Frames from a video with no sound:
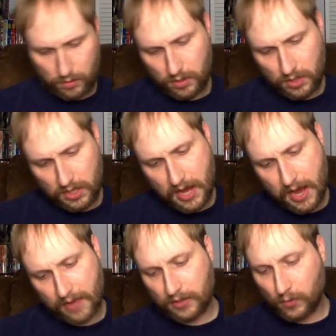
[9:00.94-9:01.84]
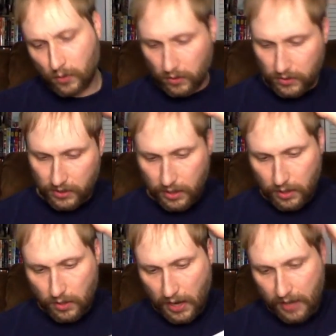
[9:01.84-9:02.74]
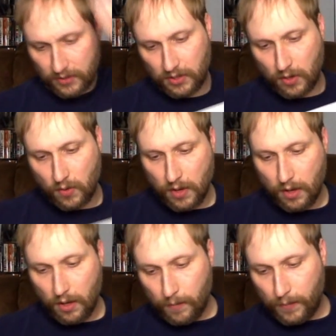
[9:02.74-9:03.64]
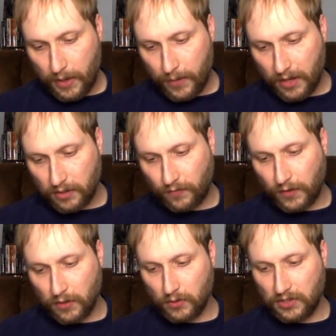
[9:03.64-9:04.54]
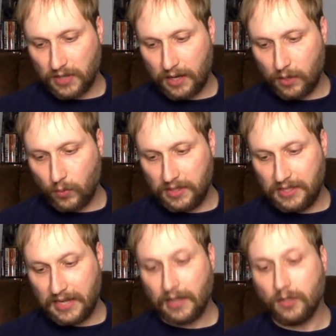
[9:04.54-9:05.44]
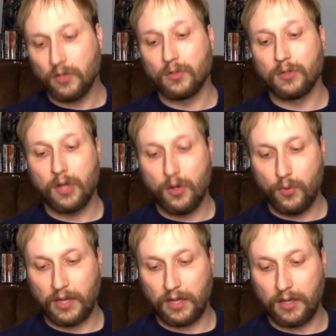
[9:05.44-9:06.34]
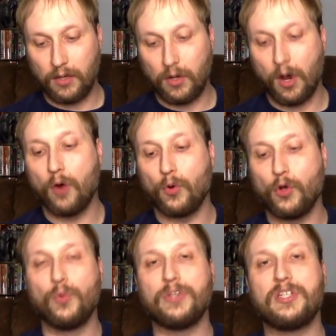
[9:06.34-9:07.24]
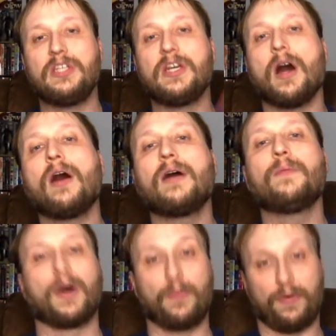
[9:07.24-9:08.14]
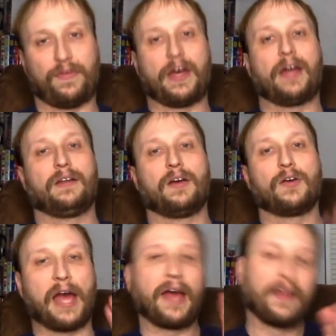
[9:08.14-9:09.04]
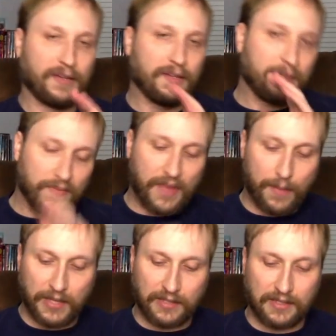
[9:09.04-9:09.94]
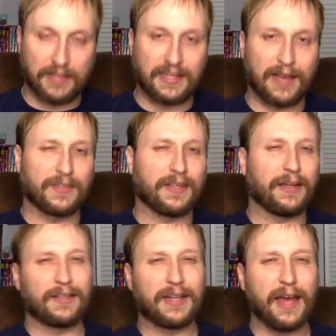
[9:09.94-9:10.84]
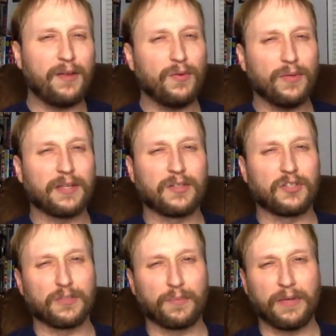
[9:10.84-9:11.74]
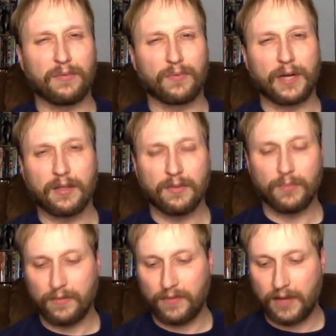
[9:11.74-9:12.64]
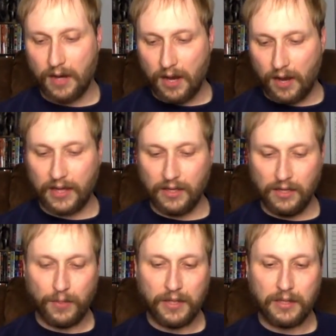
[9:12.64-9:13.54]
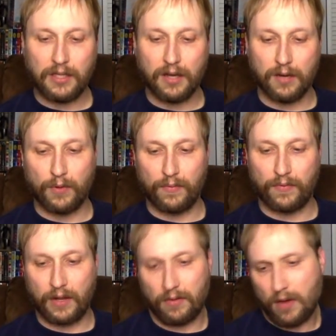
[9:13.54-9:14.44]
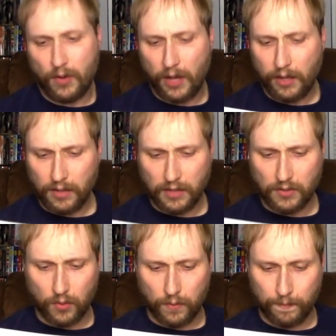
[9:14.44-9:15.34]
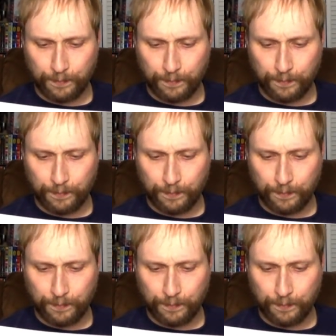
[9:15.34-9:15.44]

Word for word: yeah, that's what it looks like. Okay, so Bambox Funko signing with Daniel Logan. Oh, who was young Boba Fett. Okay, that makes sense. I was like, the guy who like just played regular Boba Fett. Okay, he played the young Boba Fett. Okay, that's cool.